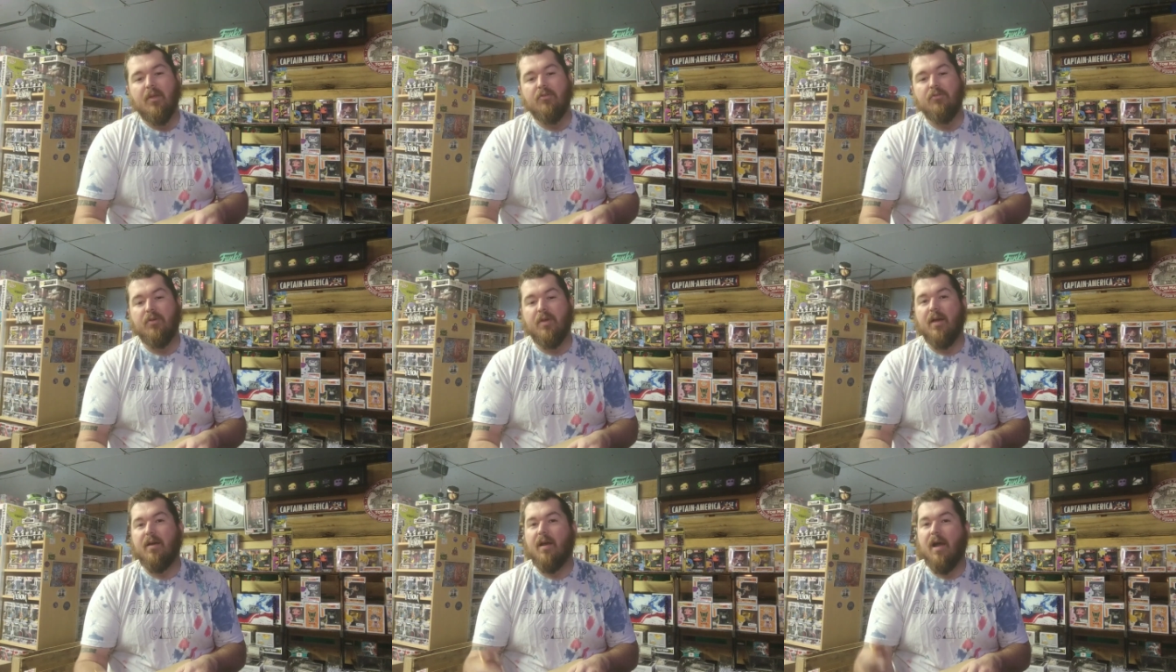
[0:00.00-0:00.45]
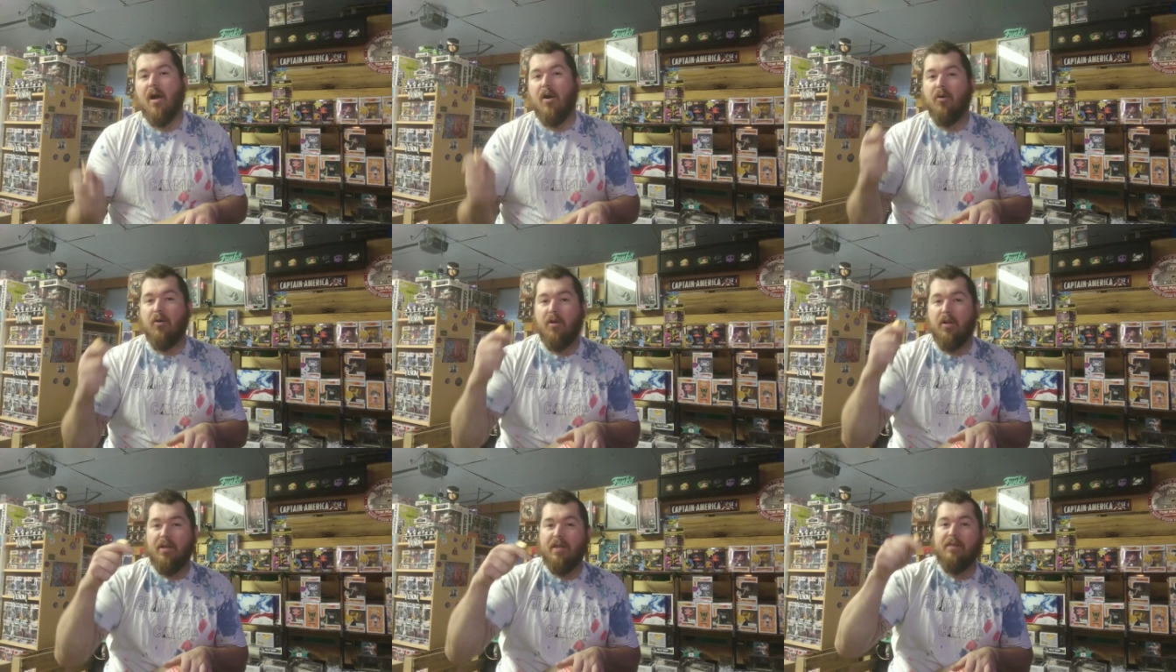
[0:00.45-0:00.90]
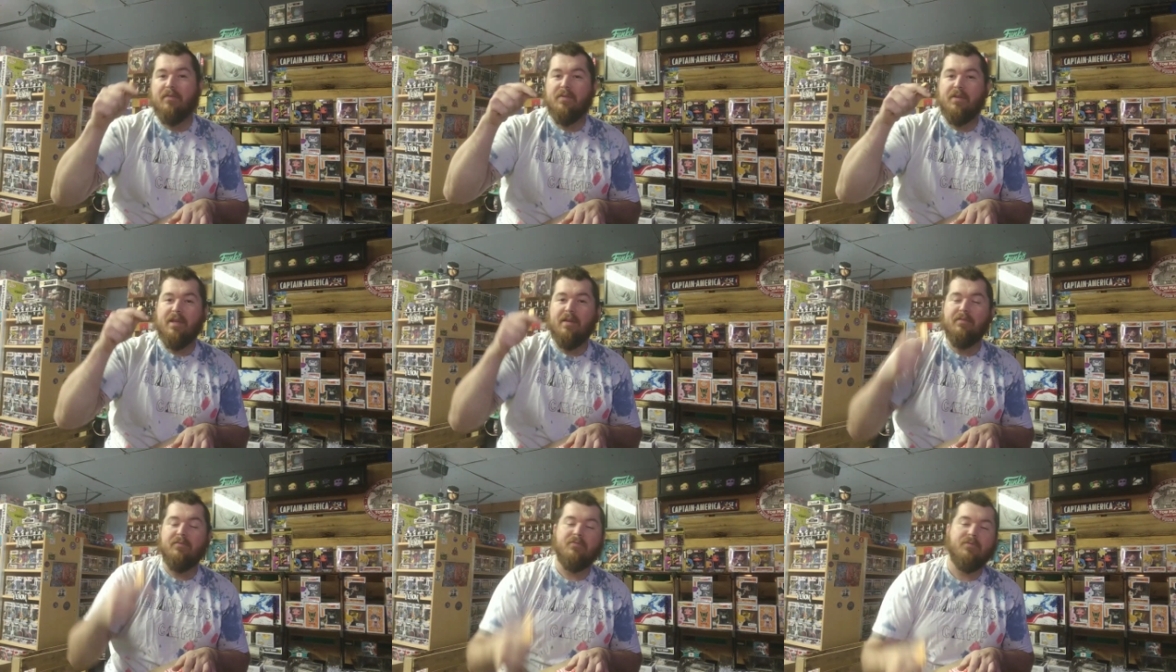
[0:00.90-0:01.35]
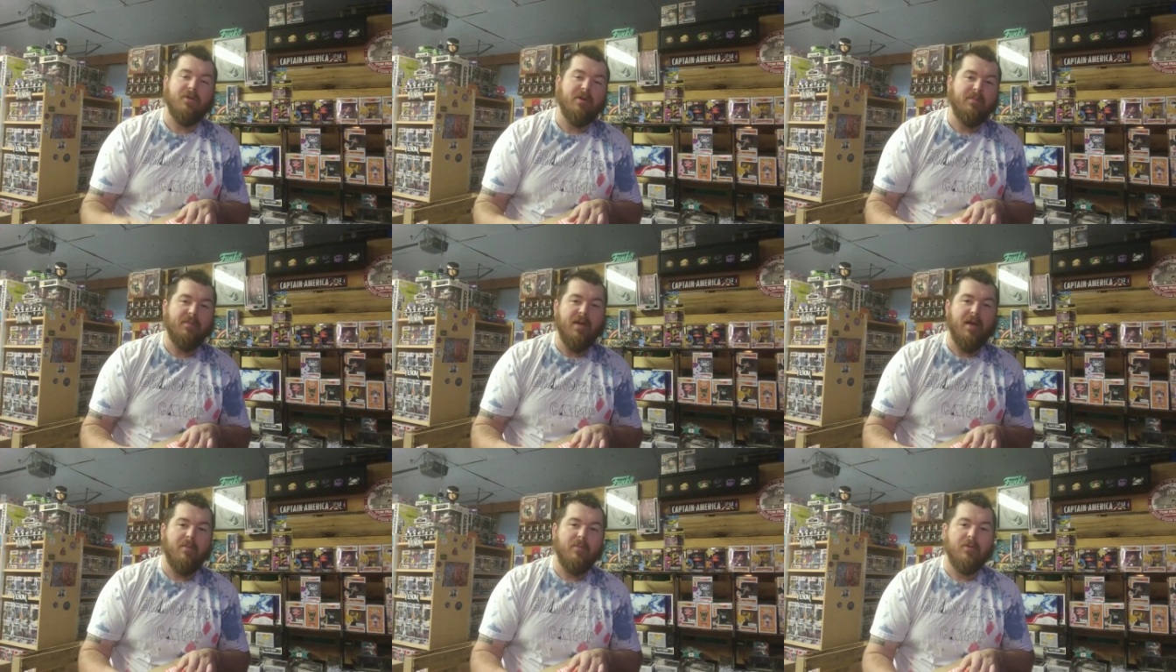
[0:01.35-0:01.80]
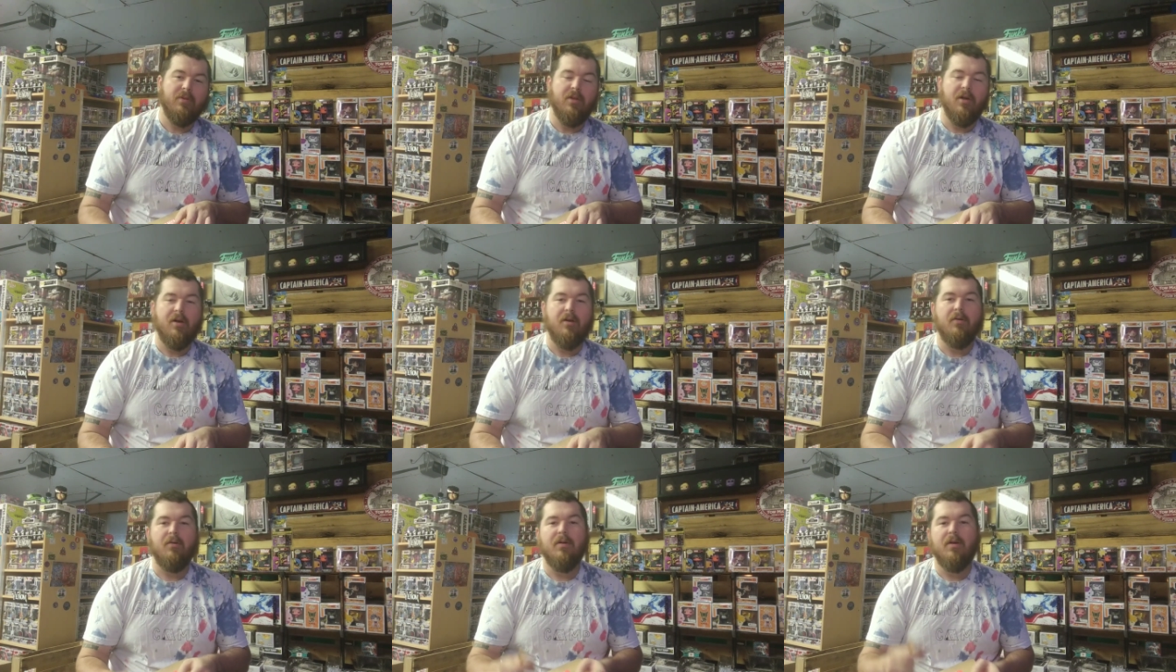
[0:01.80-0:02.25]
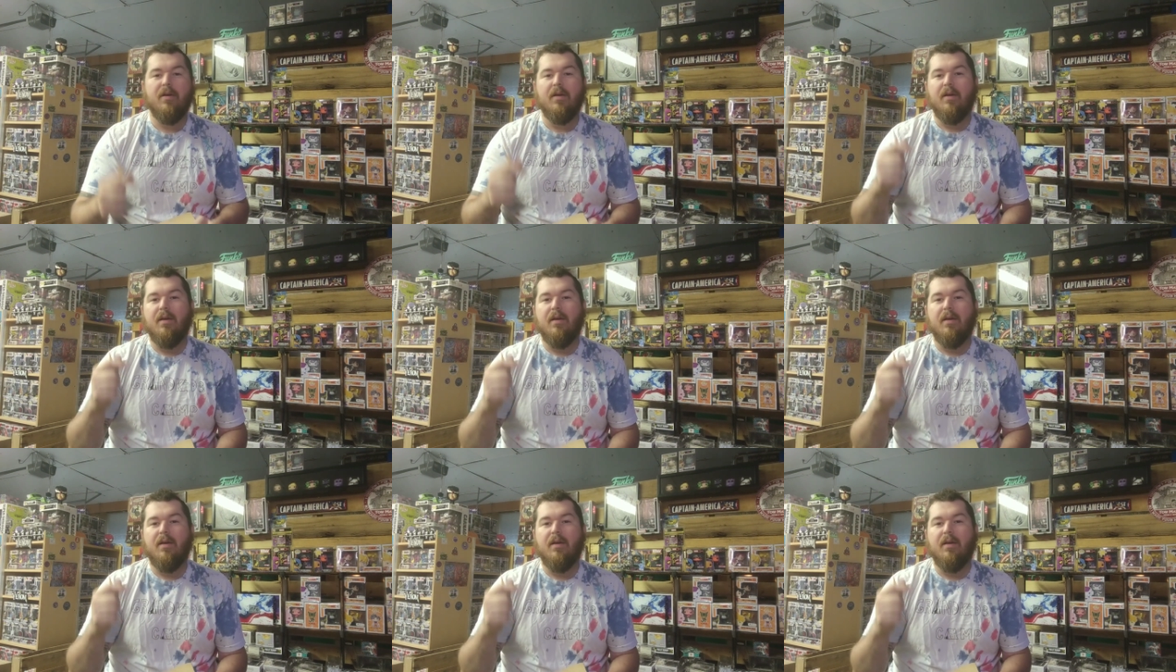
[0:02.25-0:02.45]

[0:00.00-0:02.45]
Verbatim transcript: so yeah, I'm gonna leave a link for him down below.